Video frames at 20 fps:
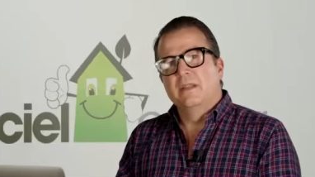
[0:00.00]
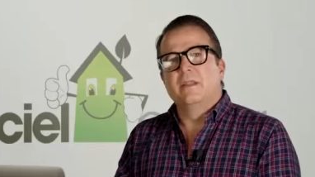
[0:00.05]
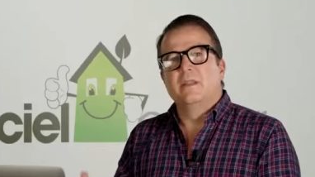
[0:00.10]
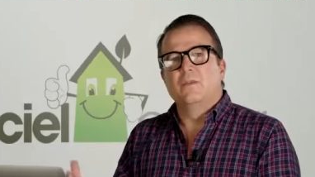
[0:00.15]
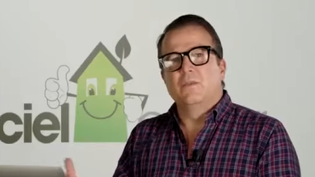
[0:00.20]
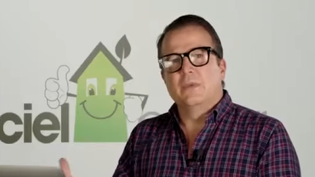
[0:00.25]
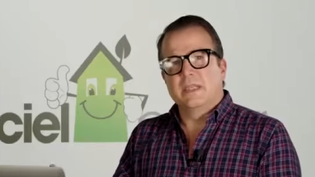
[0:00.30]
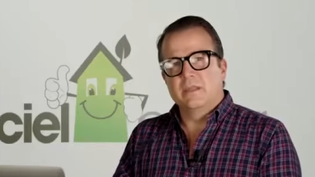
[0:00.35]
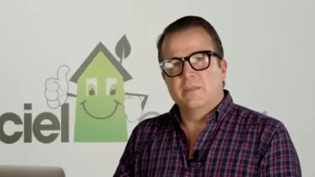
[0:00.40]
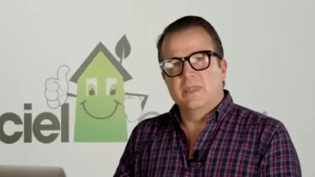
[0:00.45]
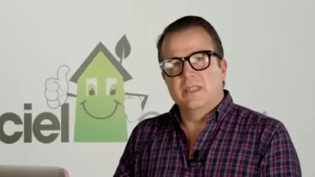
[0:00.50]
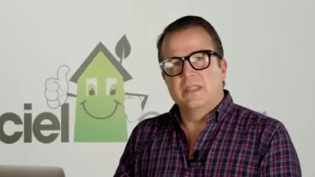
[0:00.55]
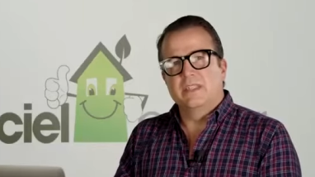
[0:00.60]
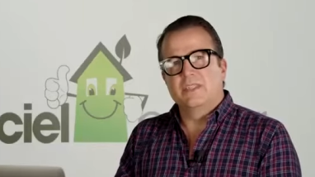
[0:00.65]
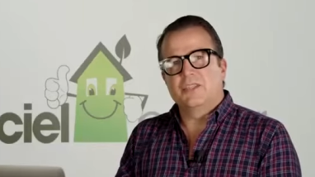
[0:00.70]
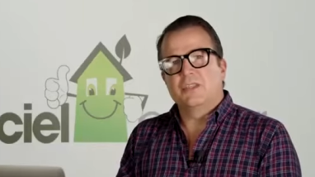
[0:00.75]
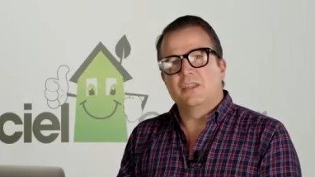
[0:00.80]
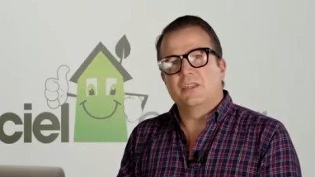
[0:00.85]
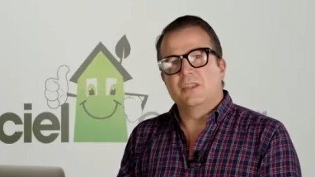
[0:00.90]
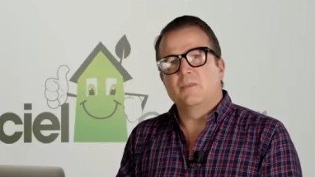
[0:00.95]
The
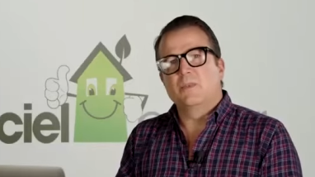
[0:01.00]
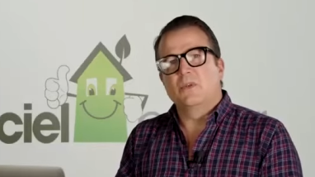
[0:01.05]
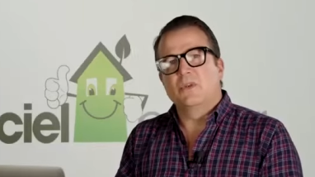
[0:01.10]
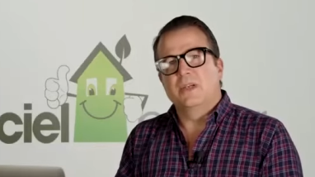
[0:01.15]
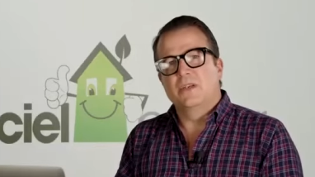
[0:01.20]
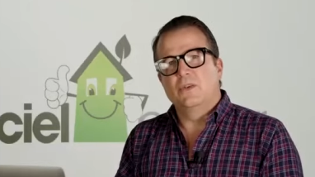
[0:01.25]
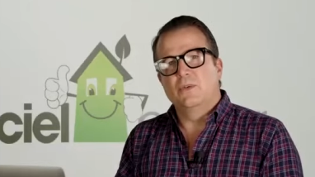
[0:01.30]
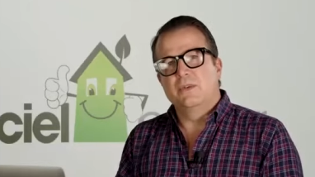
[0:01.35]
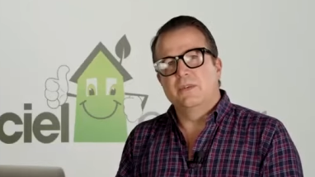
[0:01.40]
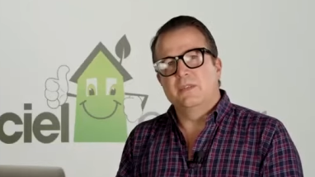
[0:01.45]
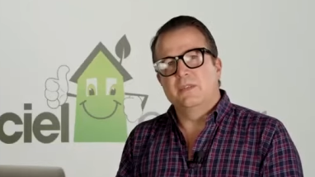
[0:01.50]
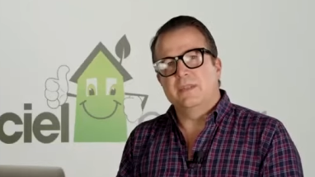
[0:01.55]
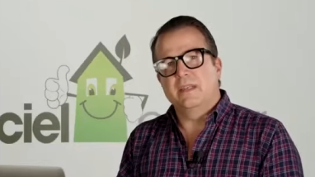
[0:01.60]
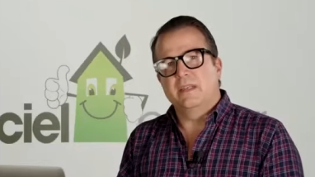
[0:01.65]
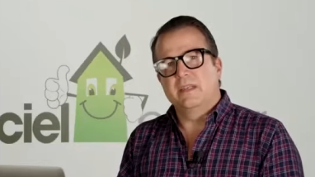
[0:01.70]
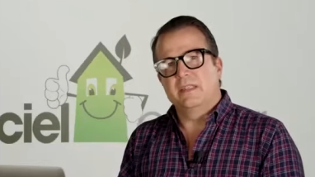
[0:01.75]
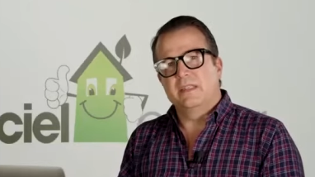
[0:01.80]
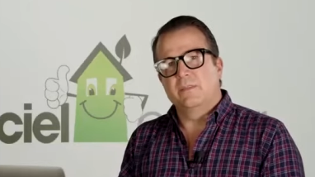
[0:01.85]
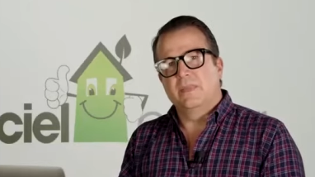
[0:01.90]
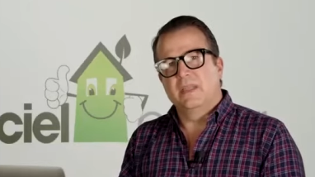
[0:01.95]
recommendations are
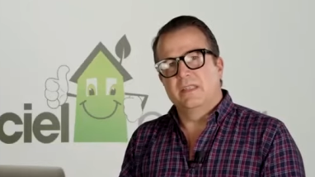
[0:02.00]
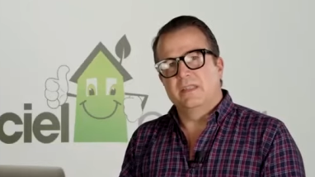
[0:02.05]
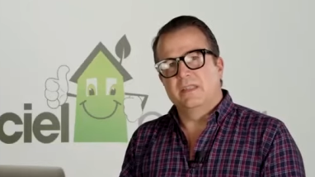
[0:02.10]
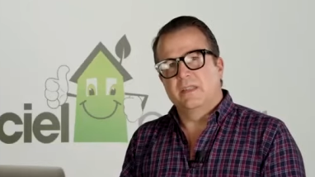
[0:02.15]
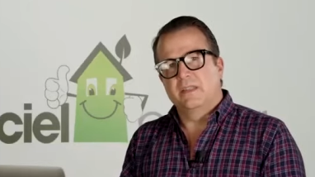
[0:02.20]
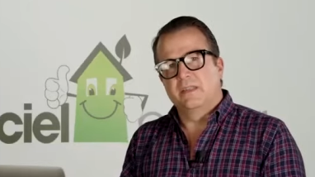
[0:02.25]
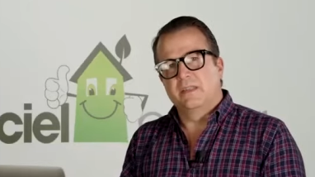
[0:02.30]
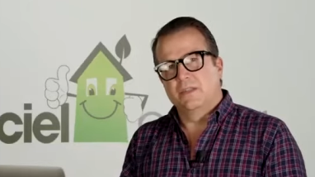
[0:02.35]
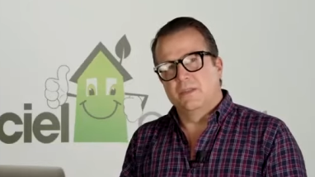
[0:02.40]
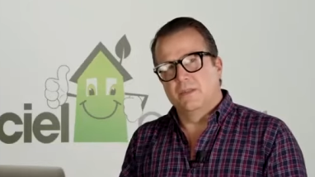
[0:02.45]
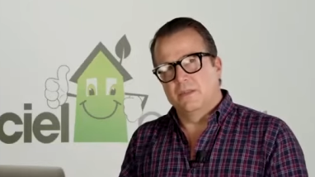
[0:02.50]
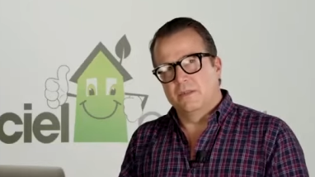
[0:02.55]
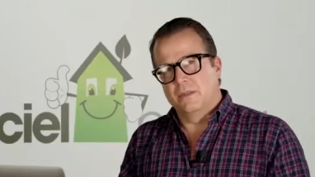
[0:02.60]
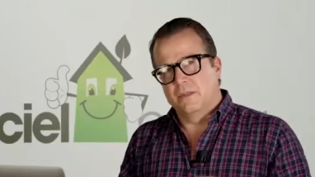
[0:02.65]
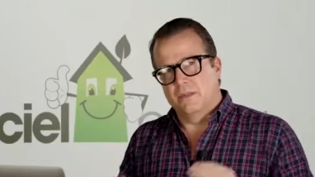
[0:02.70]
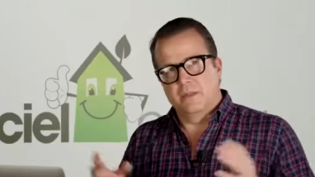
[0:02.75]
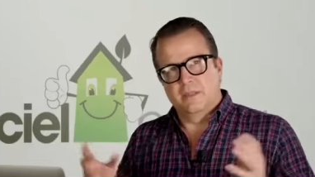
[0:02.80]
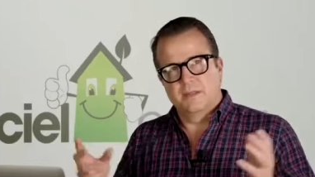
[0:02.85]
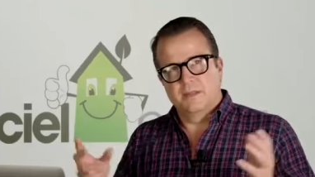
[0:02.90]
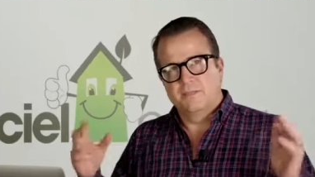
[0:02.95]
prioritized based on your
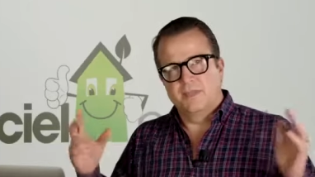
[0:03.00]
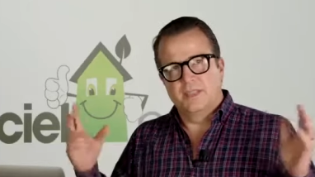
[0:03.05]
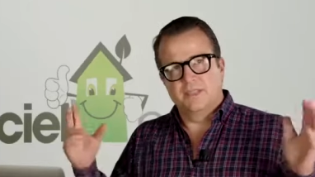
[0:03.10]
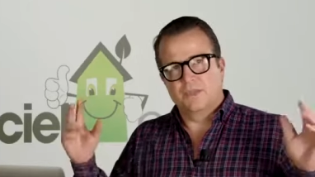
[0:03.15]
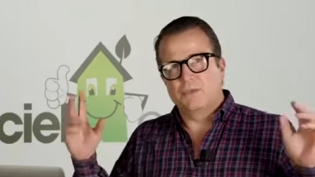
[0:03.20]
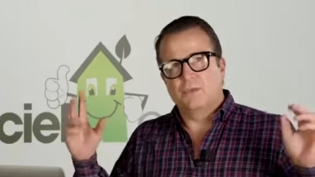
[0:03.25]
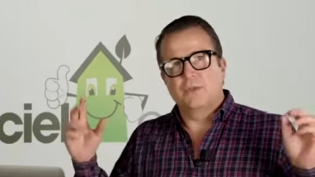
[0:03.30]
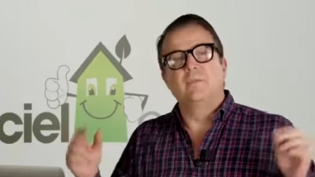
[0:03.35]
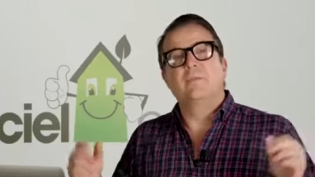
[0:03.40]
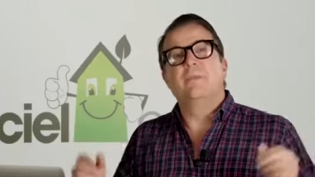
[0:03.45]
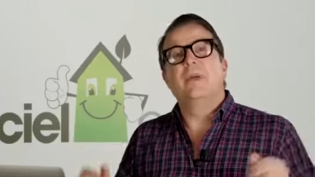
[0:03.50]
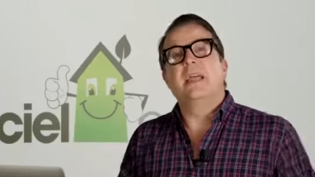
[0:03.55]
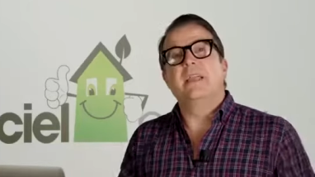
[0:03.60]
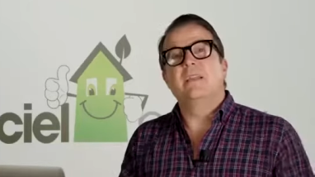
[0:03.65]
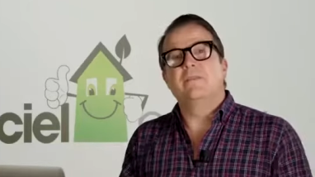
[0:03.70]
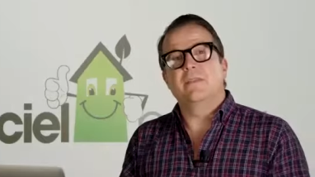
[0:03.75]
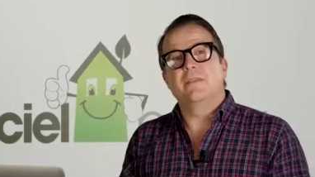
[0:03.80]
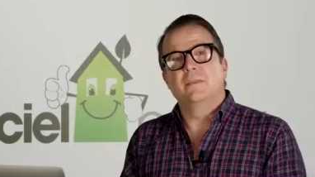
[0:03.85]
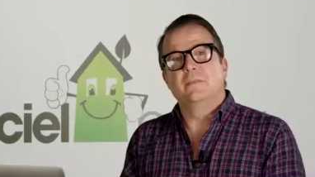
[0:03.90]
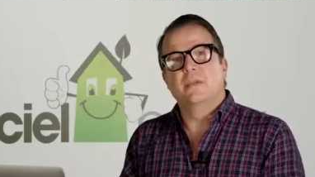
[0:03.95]
on the you know, sort of bang
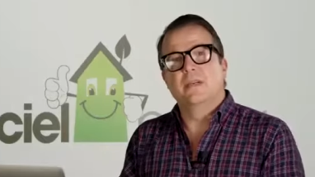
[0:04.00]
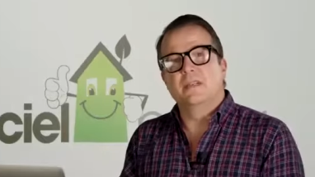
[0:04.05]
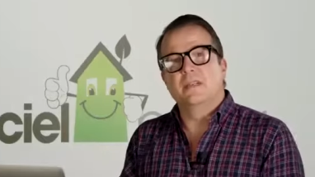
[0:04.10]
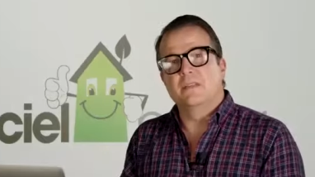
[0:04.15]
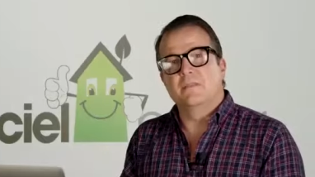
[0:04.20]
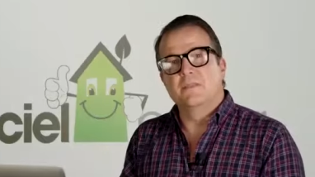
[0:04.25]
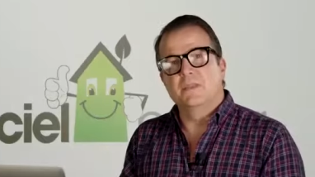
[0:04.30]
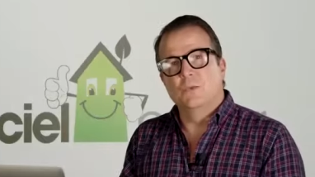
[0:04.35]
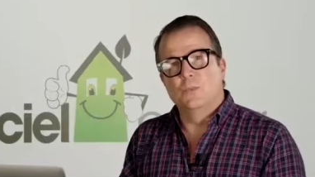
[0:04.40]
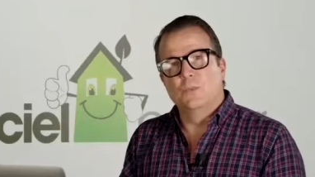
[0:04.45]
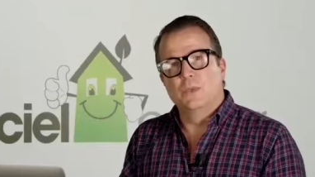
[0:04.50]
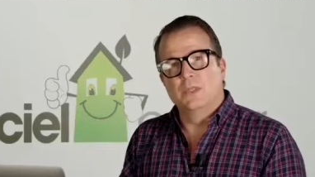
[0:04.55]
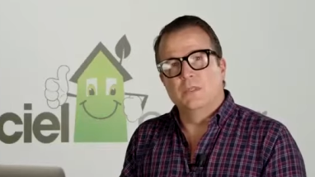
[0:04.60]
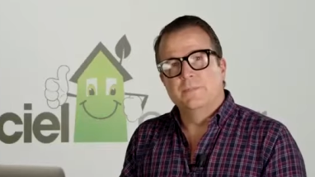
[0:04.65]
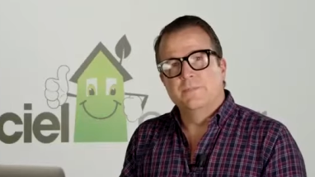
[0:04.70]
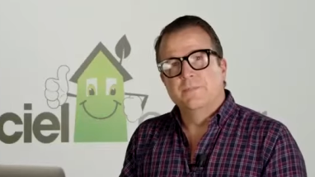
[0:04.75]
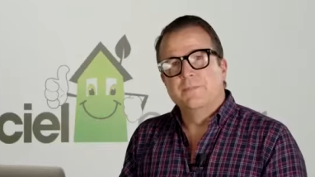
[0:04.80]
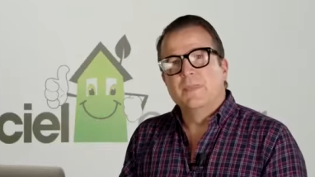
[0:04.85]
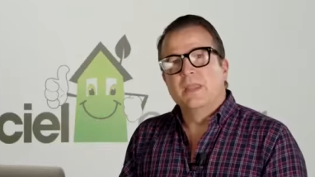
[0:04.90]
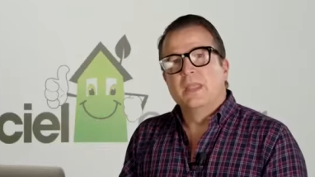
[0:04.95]
for the buck, if you will.